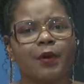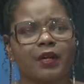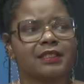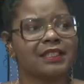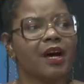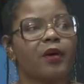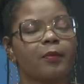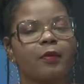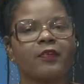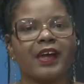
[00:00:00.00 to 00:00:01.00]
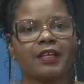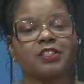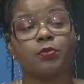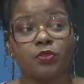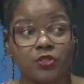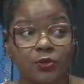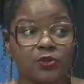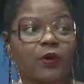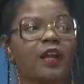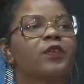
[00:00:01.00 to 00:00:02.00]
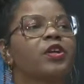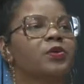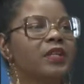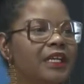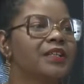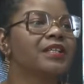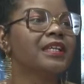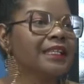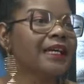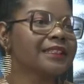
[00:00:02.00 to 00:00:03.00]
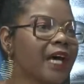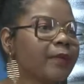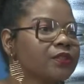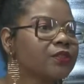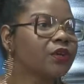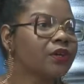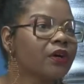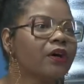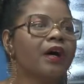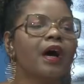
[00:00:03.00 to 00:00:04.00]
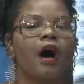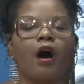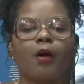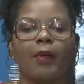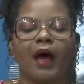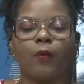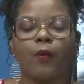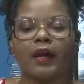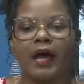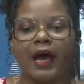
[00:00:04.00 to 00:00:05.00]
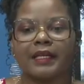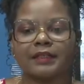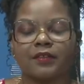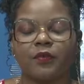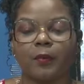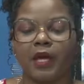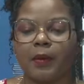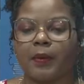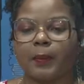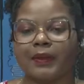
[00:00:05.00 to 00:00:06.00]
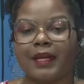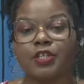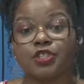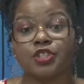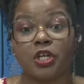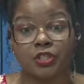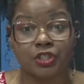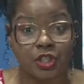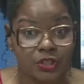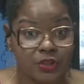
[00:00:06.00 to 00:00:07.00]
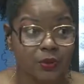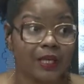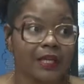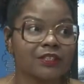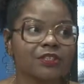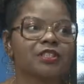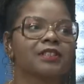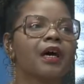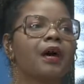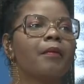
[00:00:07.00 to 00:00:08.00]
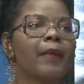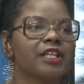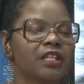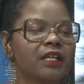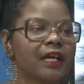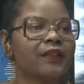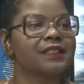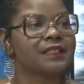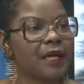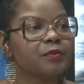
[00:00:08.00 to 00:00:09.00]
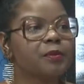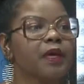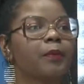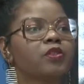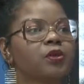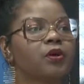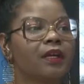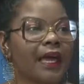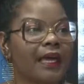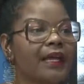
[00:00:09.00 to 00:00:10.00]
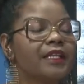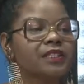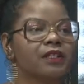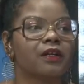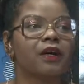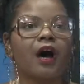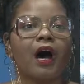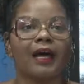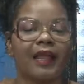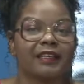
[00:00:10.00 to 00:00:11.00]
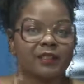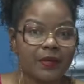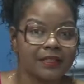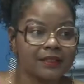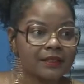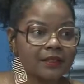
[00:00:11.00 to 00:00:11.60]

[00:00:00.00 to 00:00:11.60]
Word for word: we're going to see how we can provide a substitute to whatever you need in that timer. So, you know, mm -hmm. um, I want to ask for maybe people that are just, just tuning in, just mention again this step to be able to get into Atla Express.